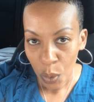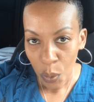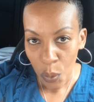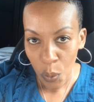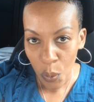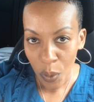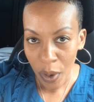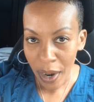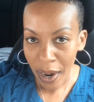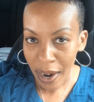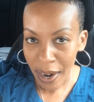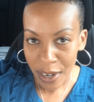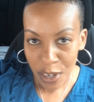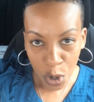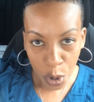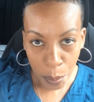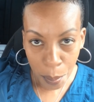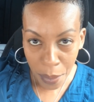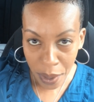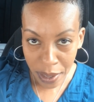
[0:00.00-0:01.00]
where
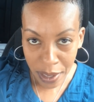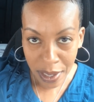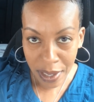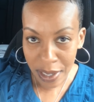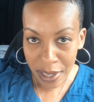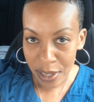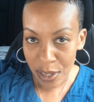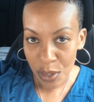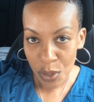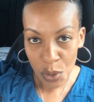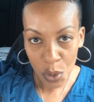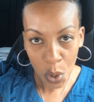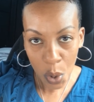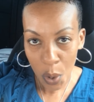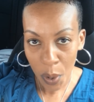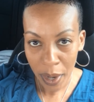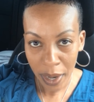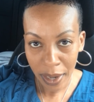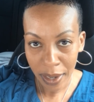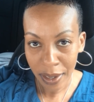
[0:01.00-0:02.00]
your money is
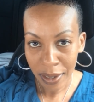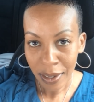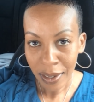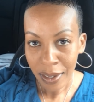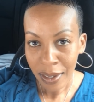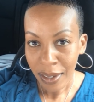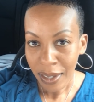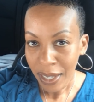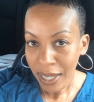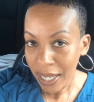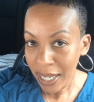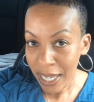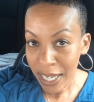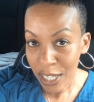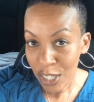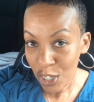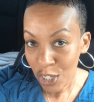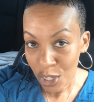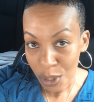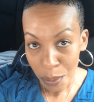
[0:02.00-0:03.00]
going
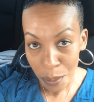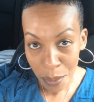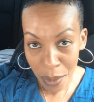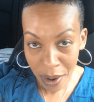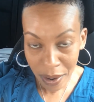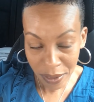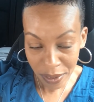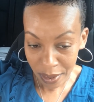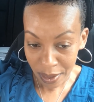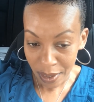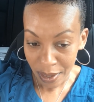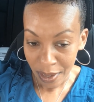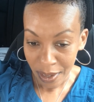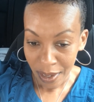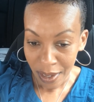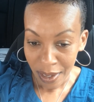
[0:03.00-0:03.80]
each month,